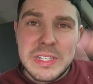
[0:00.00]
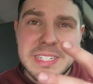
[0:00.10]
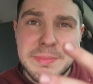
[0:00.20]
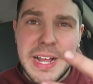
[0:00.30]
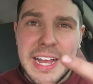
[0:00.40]

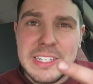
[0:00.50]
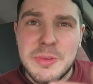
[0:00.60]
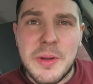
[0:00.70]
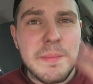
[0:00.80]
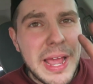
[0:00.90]
What's up
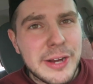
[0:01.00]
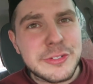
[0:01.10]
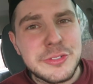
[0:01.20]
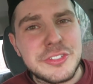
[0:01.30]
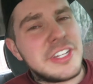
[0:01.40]
guys, welcome
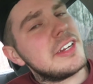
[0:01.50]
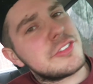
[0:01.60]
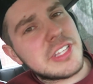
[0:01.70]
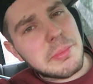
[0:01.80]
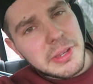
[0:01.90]
back to the channel.
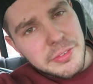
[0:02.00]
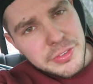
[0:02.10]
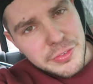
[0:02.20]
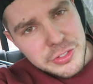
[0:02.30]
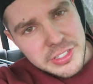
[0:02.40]
If you're stopping here
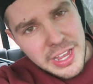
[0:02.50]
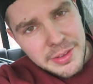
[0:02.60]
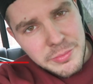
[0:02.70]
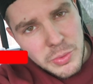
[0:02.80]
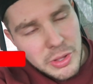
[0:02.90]
for the first
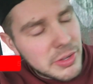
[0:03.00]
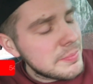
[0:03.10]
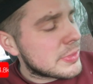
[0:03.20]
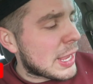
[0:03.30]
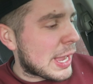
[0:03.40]
time,
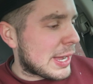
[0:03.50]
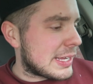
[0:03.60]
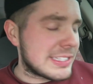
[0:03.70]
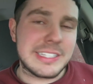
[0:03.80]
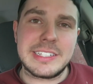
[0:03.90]
welcome.
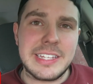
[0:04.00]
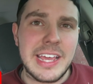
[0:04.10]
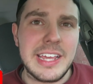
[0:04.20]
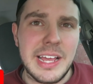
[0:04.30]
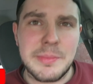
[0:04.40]
Uh,
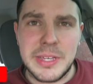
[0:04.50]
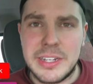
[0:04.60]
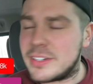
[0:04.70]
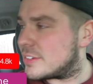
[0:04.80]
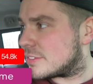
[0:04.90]
today, I
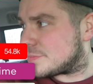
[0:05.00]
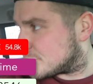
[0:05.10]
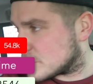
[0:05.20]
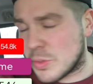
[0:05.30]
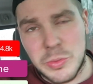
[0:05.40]

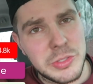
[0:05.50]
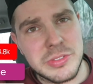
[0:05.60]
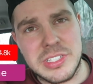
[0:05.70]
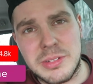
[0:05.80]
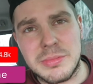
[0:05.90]
mean, we're
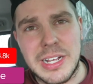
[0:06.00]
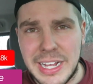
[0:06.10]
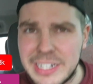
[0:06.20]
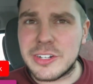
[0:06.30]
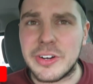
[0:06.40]
doing something
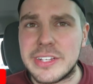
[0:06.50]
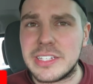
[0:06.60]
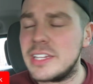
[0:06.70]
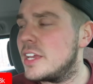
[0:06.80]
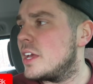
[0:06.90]
kind of
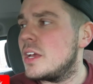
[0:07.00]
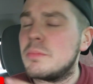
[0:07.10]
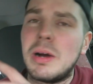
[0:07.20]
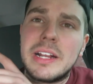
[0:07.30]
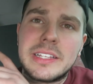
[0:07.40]
crazy,
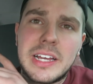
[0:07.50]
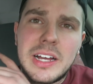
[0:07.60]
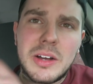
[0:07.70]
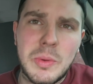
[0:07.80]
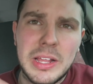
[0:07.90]
but
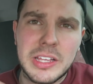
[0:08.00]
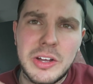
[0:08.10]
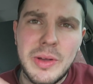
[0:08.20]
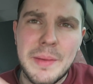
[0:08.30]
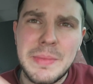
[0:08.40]
uh, a while
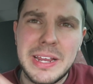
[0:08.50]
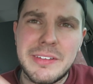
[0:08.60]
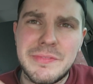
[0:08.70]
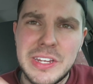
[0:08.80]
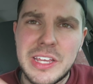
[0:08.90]
ago I
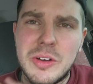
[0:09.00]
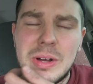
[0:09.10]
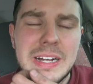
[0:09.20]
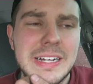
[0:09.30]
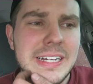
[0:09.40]
made a
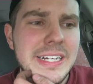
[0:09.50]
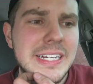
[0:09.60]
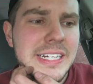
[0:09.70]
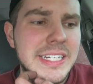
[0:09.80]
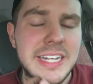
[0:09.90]
video
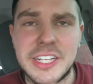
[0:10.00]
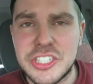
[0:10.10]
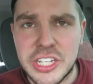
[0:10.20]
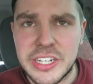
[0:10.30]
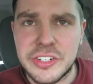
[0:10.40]
on
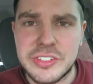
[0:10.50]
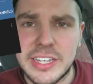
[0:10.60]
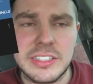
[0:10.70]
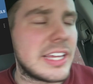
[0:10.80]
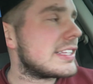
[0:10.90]
night shading your
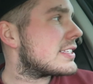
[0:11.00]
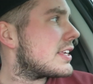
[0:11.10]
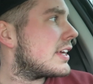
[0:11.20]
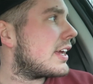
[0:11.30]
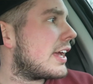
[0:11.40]

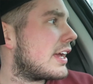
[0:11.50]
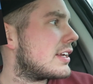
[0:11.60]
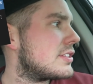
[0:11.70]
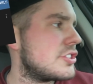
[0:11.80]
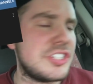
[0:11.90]
taillights.
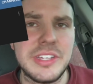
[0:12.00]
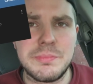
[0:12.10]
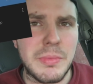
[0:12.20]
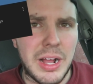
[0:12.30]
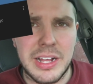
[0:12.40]
And it's a
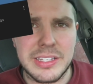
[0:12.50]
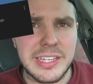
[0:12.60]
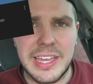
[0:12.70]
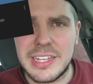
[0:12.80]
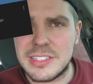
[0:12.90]
cheap mod,
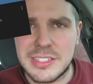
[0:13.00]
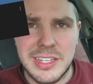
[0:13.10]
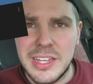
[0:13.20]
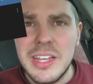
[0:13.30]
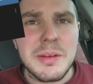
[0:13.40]
the
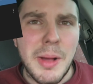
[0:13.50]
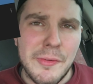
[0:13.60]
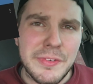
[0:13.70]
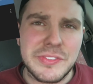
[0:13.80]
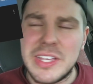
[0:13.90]
can's
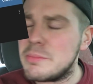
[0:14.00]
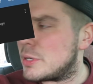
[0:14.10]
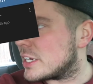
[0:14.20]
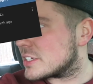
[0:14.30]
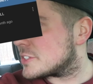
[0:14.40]
about 15
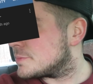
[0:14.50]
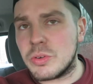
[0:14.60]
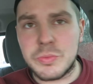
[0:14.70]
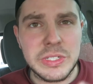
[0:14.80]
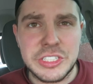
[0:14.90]
bucks.
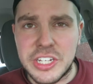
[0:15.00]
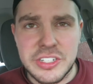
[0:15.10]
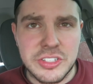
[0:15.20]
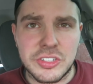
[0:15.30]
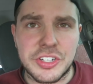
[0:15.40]
So it really
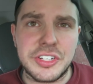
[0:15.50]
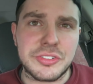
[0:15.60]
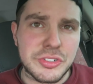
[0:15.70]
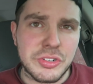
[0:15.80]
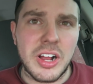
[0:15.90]
changes the look of
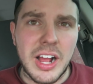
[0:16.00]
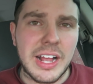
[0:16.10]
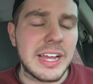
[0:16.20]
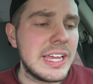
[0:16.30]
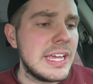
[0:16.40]
your
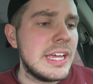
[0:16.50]
truck.